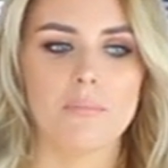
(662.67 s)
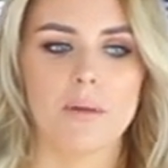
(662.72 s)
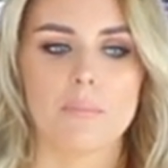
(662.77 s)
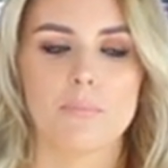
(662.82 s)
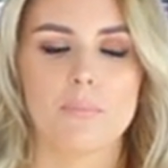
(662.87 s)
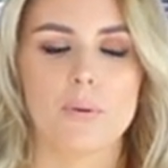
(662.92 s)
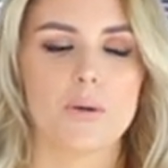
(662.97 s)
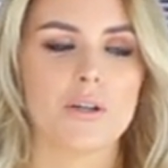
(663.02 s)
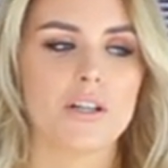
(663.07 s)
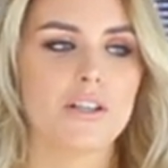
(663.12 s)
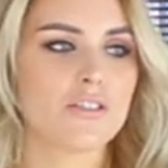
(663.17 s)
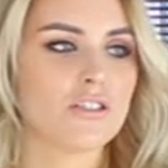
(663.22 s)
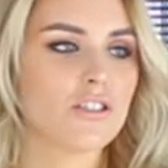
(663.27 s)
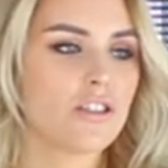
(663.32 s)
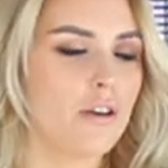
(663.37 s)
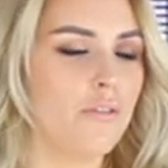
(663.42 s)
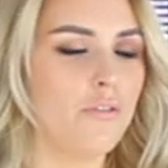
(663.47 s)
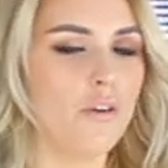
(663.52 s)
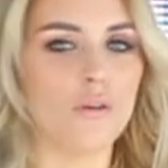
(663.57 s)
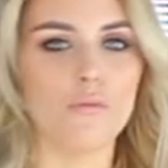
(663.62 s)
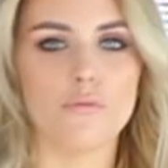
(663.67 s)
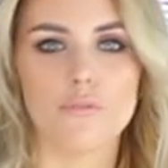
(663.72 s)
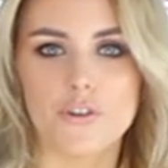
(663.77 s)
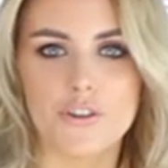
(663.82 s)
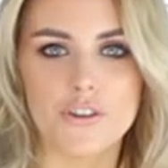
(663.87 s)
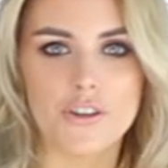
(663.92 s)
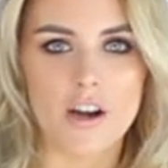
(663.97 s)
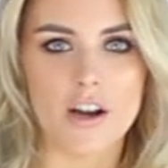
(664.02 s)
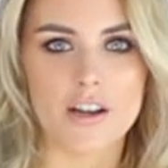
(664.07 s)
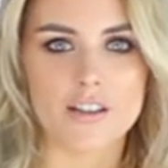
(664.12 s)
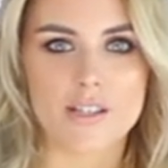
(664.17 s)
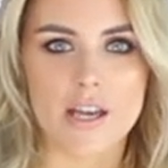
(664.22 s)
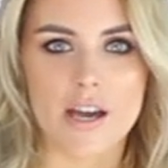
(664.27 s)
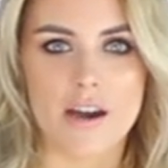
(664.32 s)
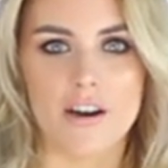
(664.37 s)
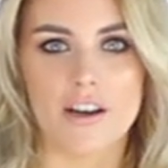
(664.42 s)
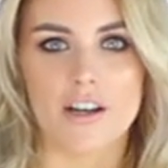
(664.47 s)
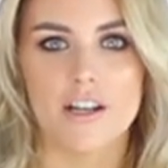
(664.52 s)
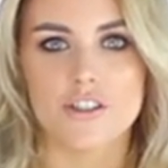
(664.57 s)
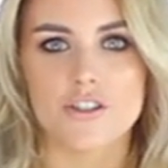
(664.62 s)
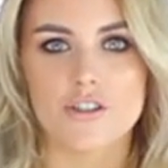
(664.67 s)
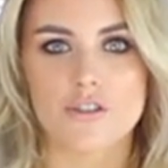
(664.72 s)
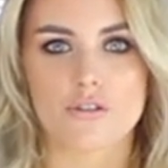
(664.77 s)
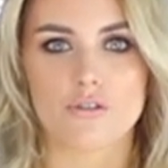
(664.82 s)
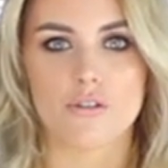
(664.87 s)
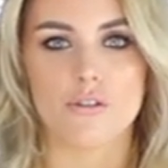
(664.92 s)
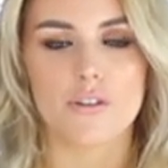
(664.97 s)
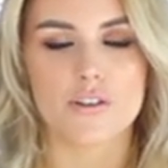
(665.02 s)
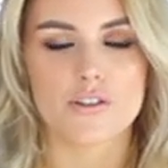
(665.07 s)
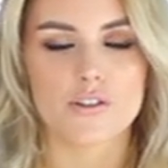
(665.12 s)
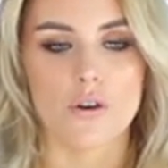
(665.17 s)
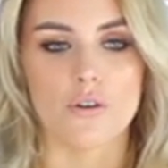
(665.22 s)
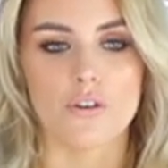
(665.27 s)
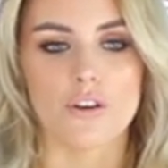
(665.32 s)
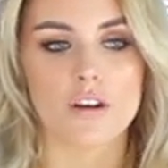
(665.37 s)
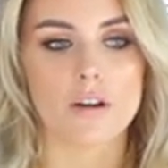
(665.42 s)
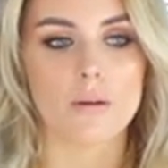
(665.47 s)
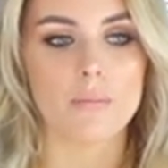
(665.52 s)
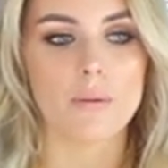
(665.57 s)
like putting stuff on for a night out and I just throw this on and